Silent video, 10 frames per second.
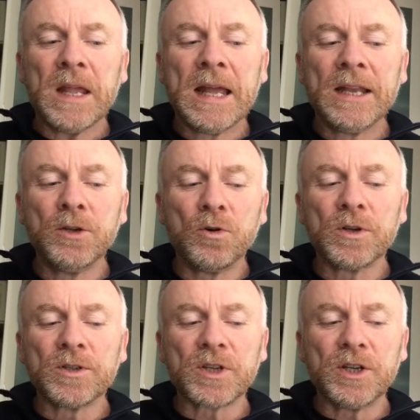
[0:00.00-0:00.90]
and the
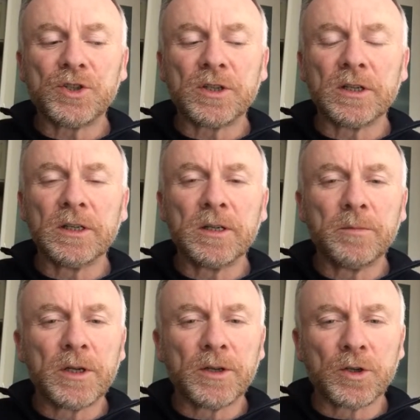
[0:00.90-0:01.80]
organization, a little
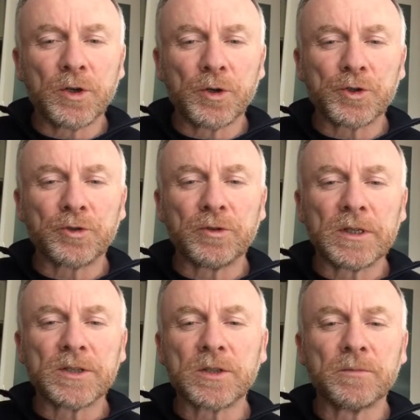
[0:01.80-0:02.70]
bit on the cultural
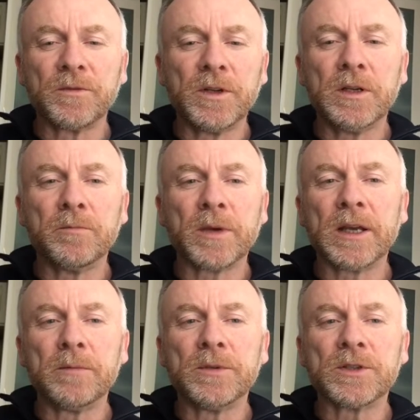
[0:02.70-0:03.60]
and some of the
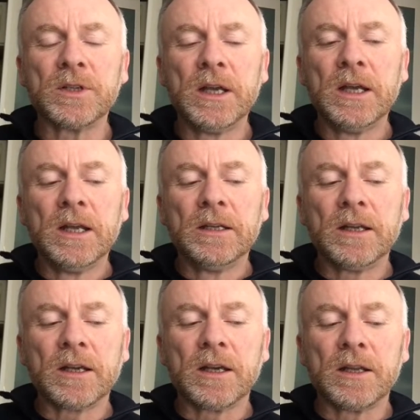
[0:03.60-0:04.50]
impediments
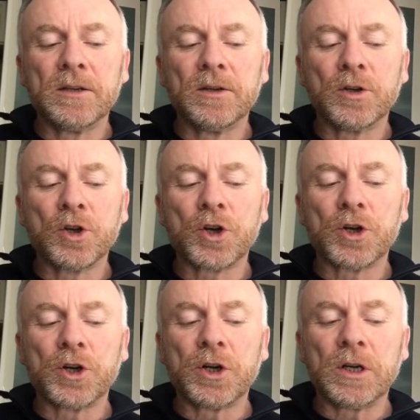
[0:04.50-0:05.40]
that can
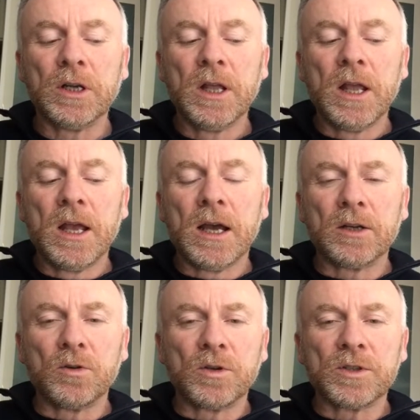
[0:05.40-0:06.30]
occur at
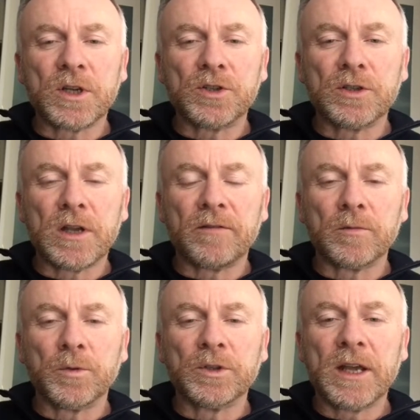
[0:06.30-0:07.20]
an organization level.
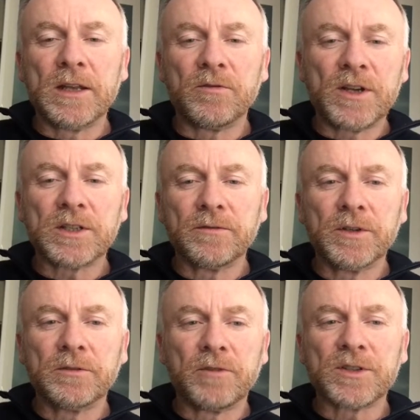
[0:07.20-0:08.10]
But then the rest of
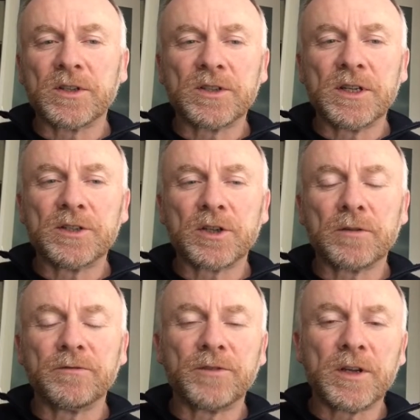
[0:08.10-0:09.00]
the sins are going
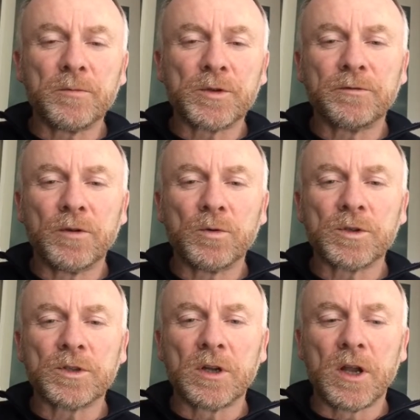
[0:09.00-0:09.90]
to be very much
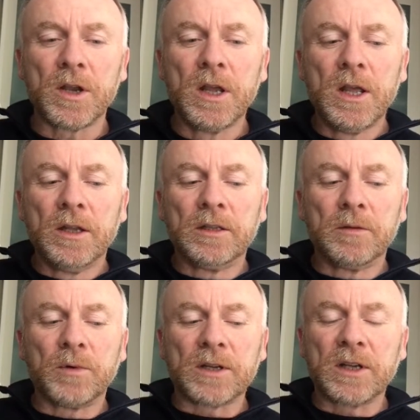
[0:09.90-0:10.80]
focused on the
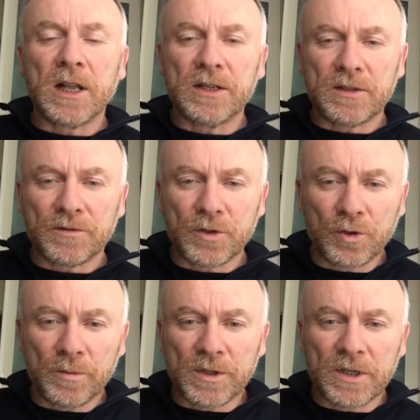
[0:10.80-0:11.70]
practicalities of
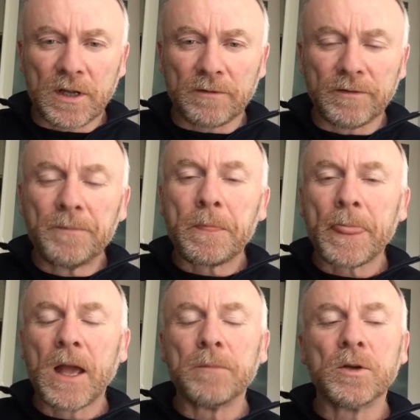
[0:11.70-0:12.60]
Scrum itself.
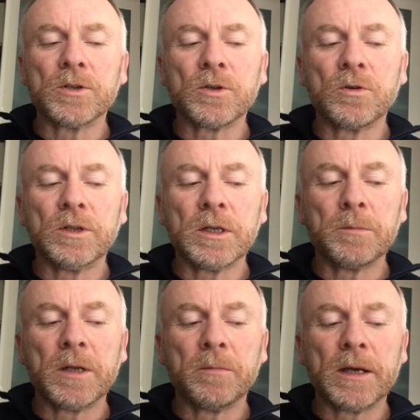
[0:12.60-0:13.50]
I'm going to talk a little
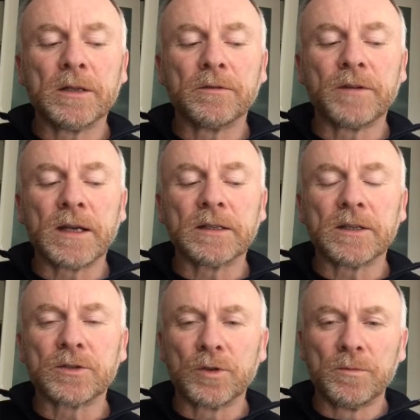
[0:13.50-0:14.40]
bit about the fact that
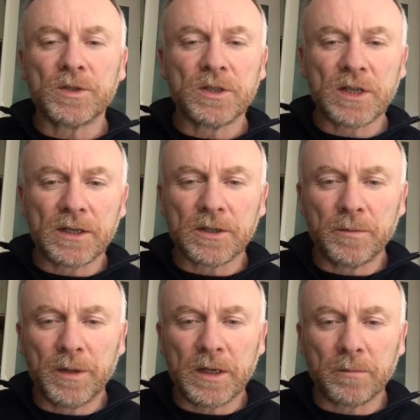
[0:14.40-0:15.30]
Scrum is intended to
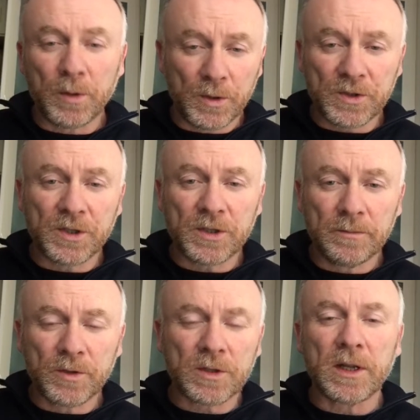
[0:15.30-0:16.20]
be a pull system,
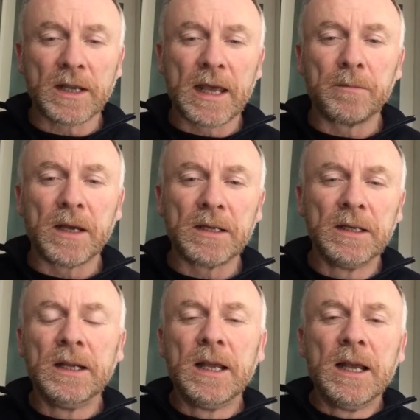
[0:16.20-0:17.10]
just like Kanban,
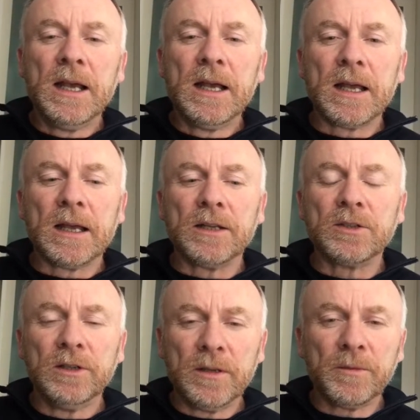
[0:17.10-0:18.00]

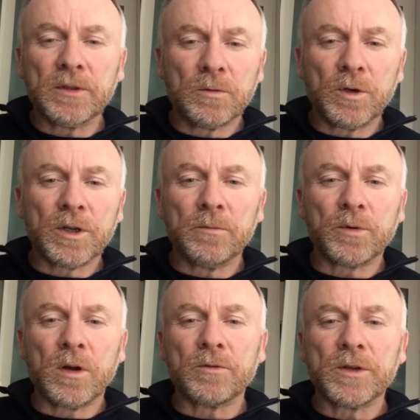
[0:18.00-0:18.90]
to limit the work in
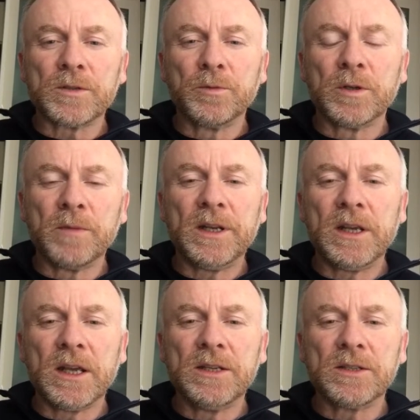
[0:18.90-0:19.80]
progress, but in many
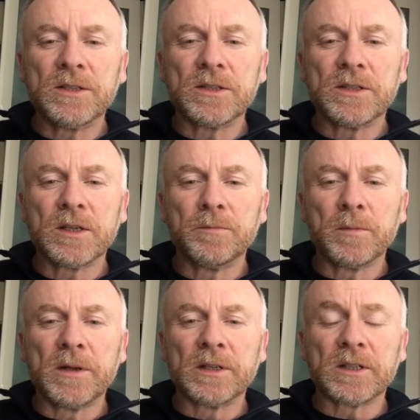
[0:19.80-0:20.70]
cases it's
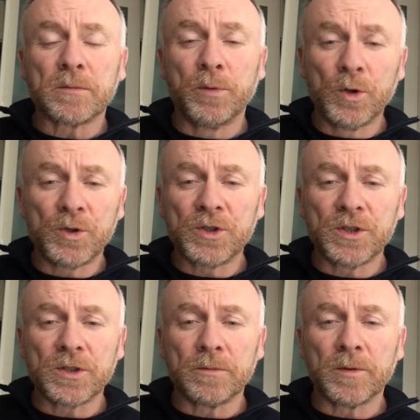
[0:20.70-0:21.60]
implemented as a push
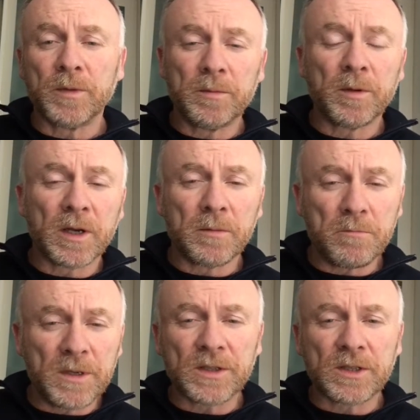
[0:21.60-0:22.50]
system and people kind of
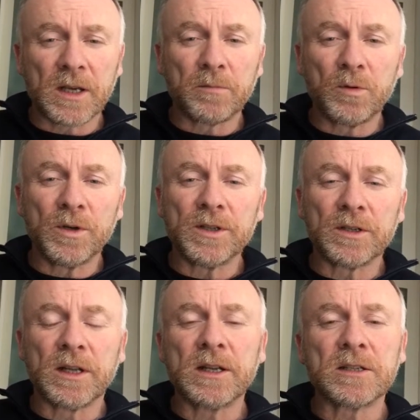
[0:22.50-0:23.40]
miss that point, and
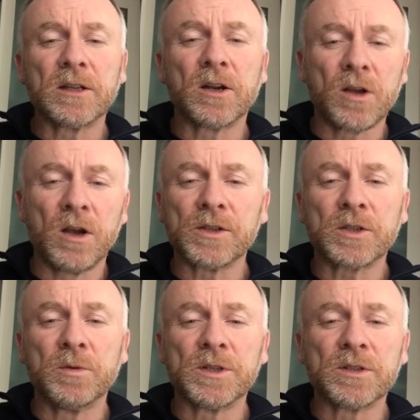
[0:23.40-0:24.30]
that has a lot of
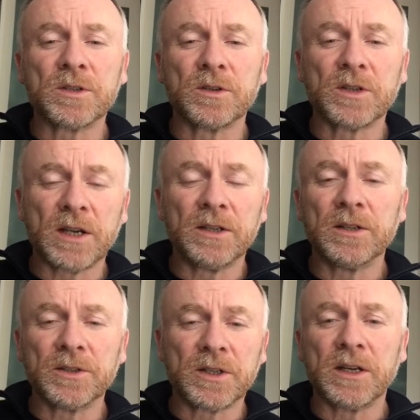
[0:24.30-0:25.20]
consequences on
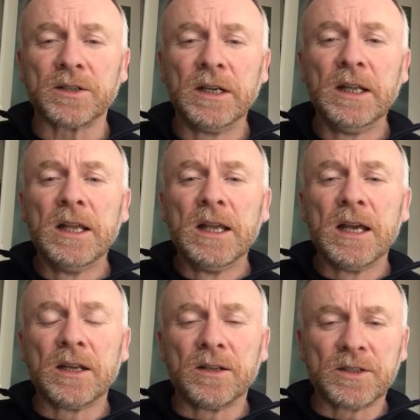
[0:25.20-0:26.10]
technical debt
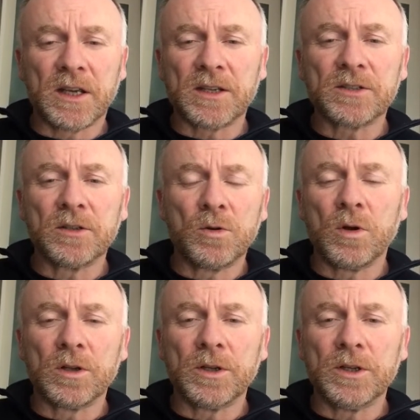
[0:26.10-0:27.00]
and on test and
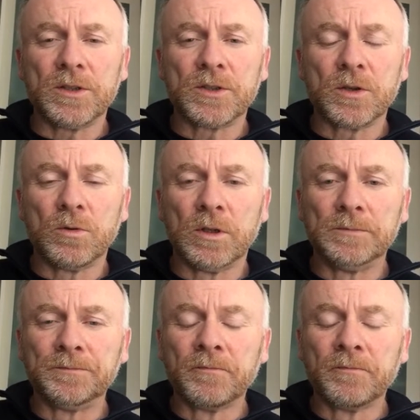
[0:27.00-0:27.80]
quality and so on.